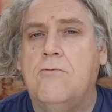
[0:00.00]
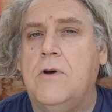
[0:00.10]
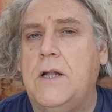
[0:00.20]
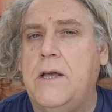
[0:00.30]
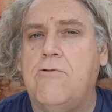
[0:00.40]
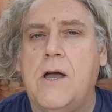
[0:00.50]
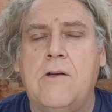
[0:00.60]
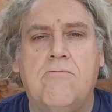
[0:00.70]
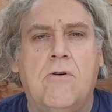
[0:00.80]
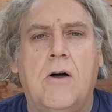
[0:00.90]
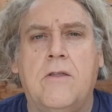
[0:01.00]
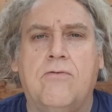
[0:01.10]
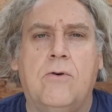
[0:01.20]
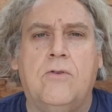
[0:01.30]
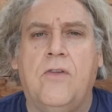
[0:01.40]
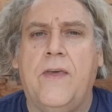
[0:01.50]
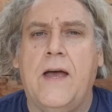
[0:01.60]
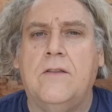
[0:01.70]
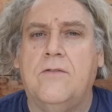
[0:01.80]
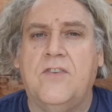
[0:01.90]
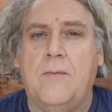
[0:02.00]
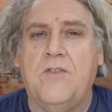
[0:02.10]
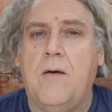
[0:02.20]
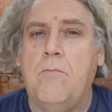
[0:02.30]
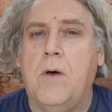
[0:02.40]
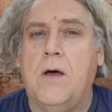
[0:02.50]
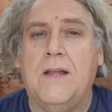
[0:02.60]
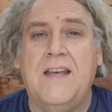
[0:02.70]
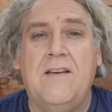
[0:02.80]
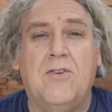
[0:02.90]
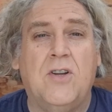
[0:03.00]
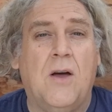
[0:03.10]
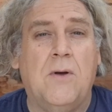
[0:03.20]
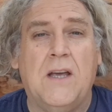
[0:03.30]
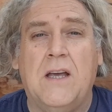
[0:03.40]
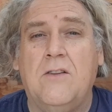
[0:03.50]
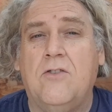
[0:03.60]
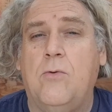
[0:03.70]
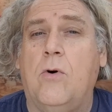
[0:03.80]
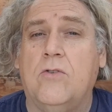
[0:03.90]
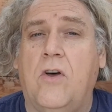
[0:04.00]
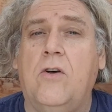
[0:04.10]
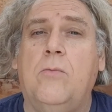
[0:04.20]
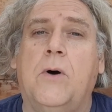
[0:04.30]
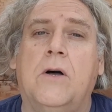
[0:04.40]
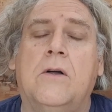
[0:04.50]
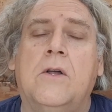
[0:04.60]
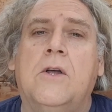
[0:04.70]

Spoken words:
really great right through to the end of September and even going into October.